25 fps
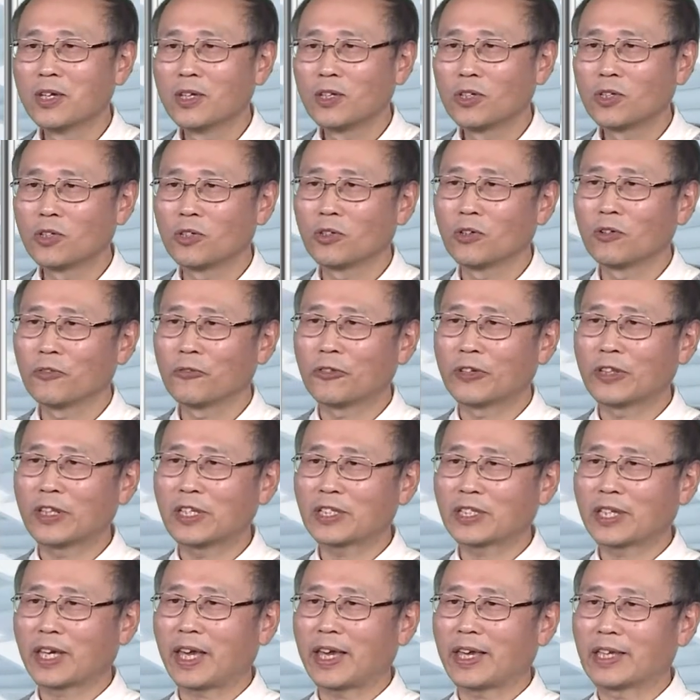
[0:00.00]
So for
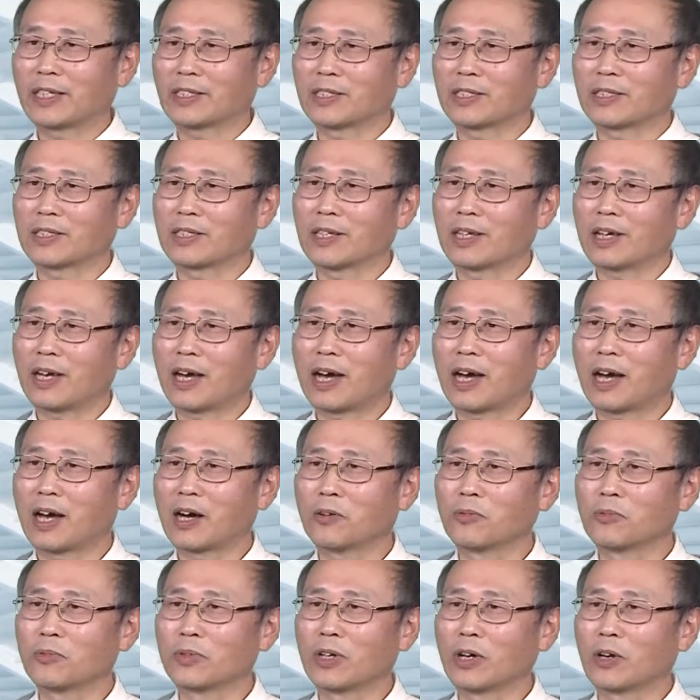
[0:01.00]
this case,
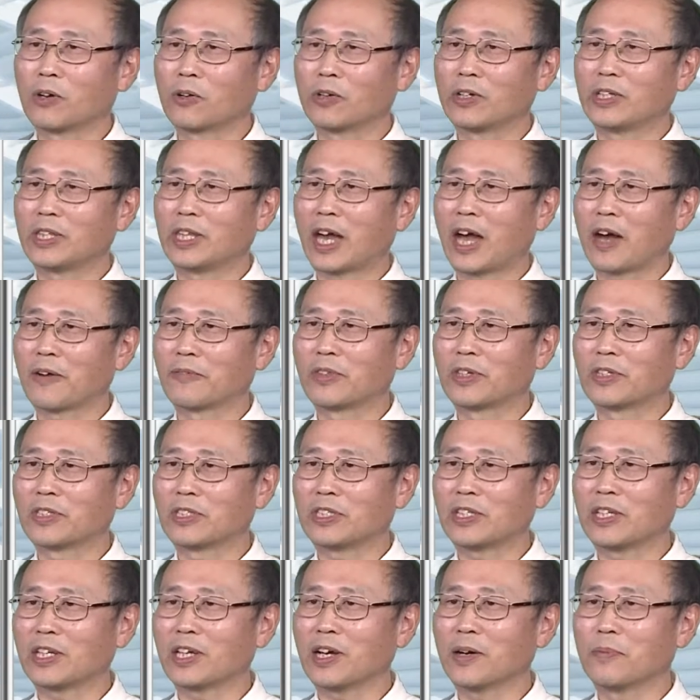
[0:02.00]
we already have the
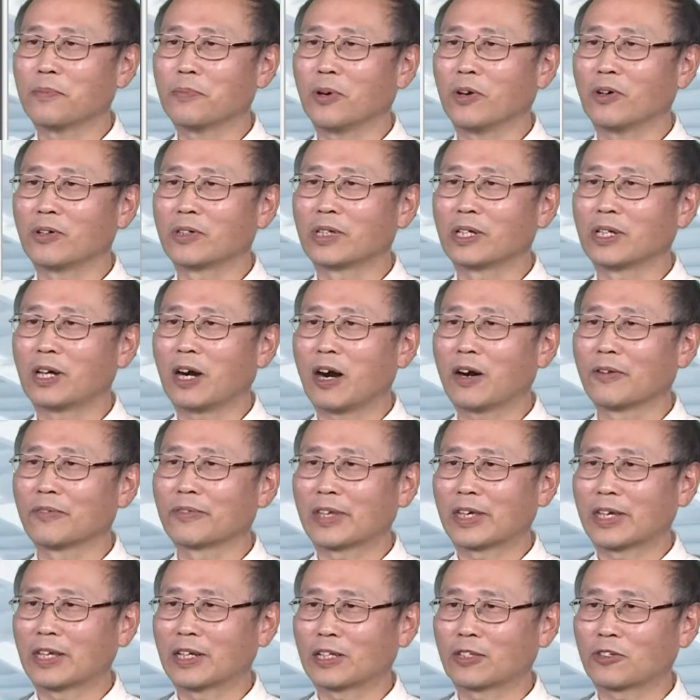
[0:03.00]
Z component
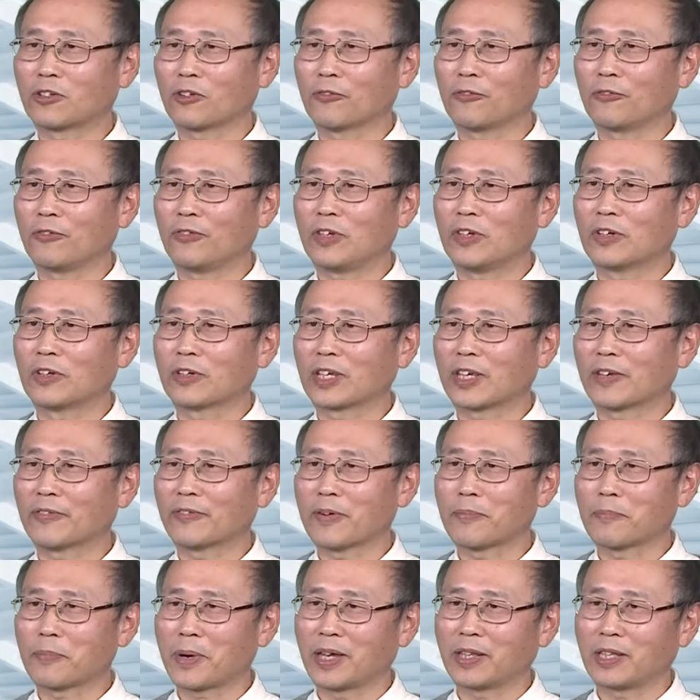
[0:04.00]
of the electric field
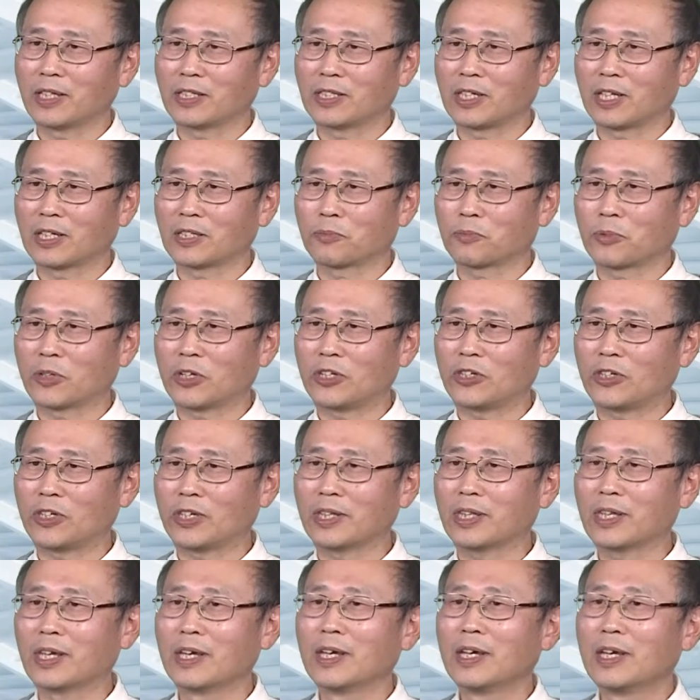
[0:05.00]
given by this
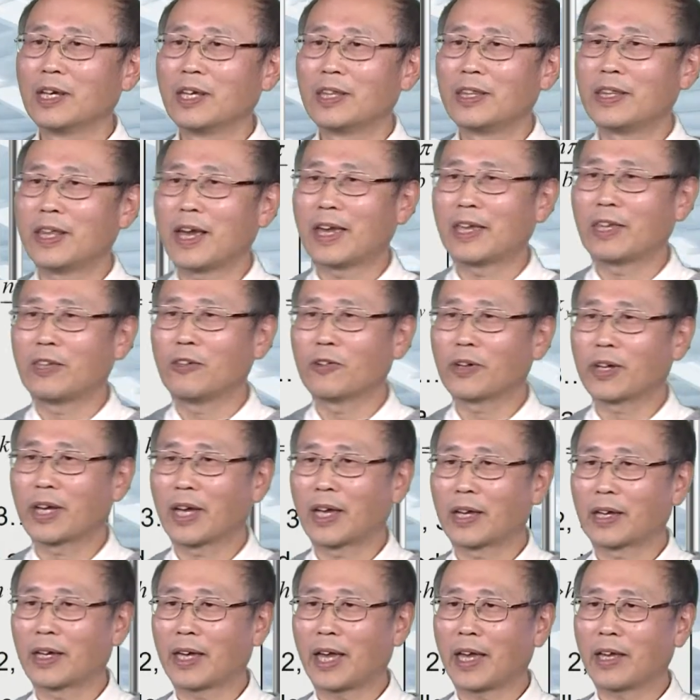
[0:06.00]
expression. Then you
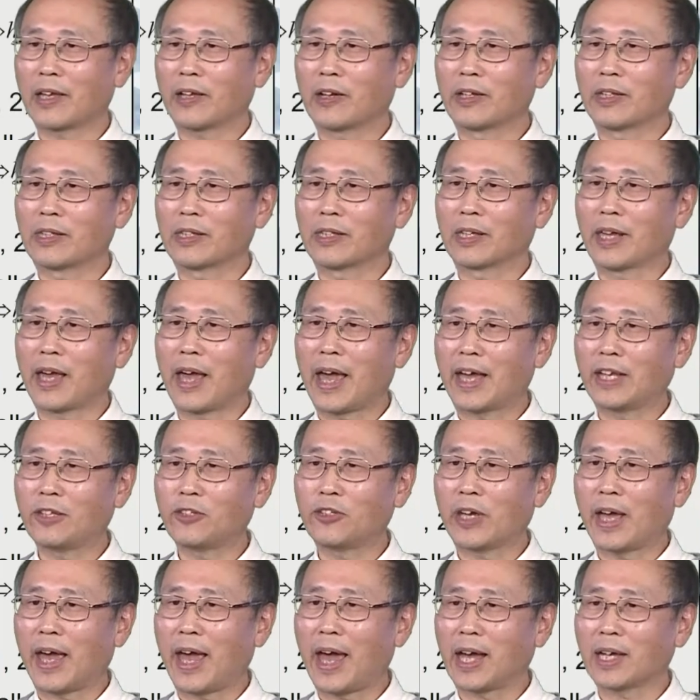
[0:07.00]
can calculate
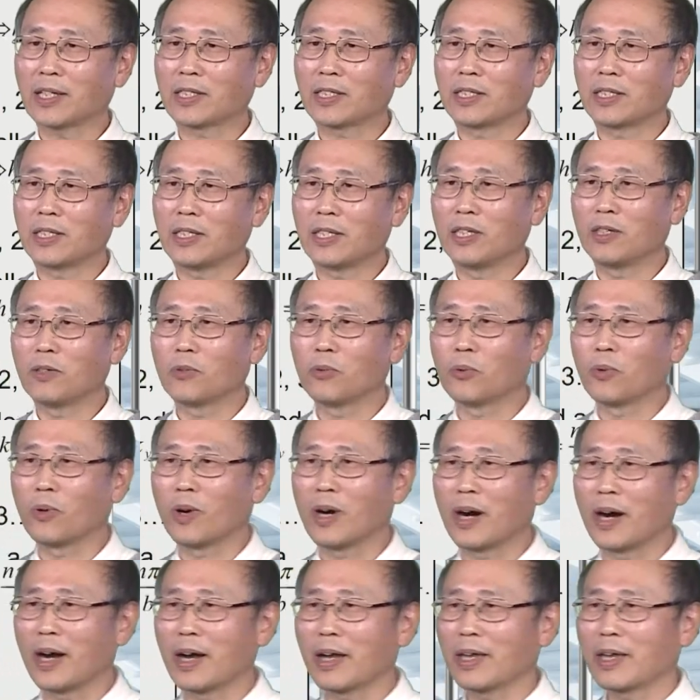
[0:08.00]
HX,
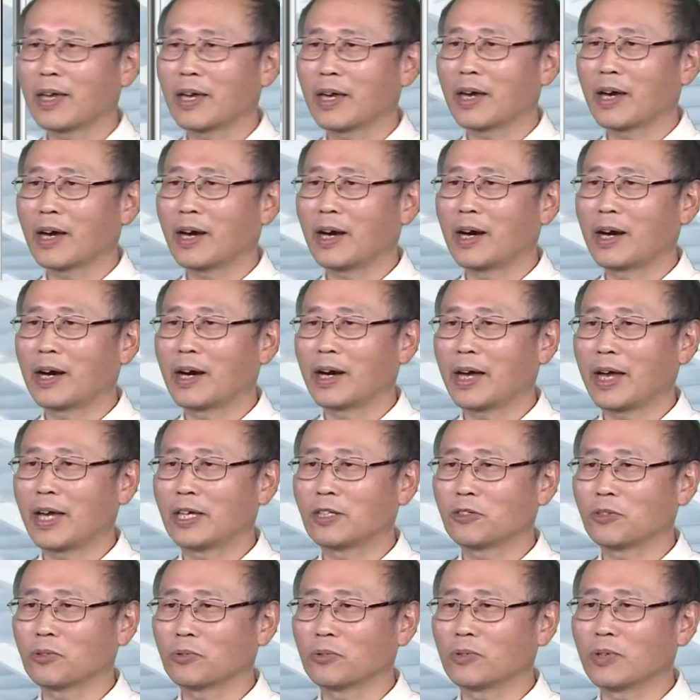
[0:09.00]
EY,
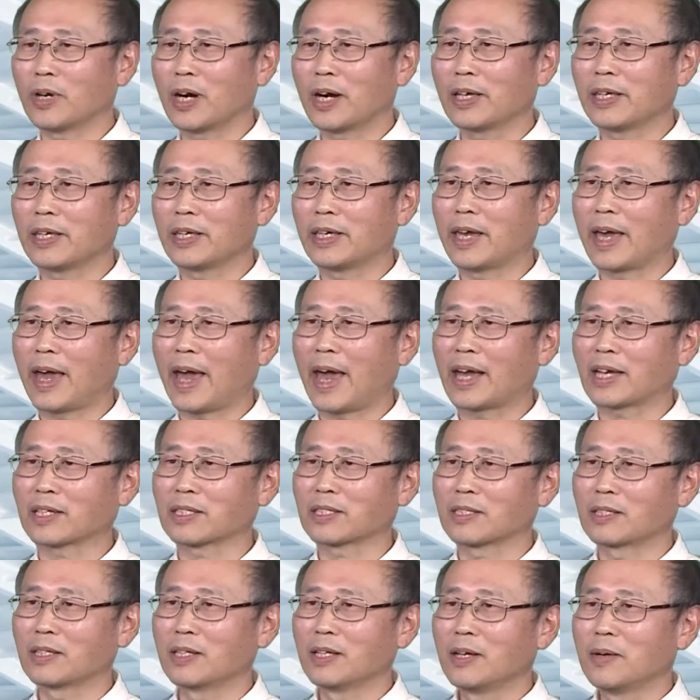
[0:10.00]
HY,
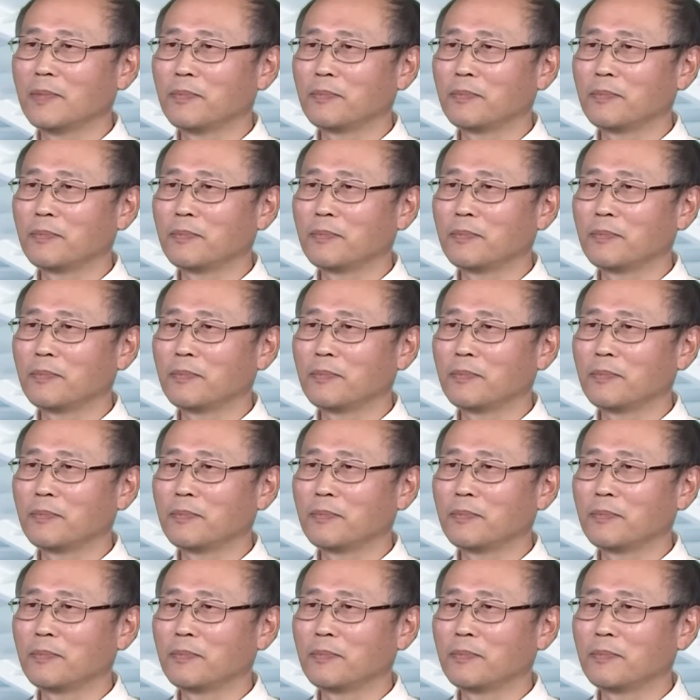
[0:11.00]
EX.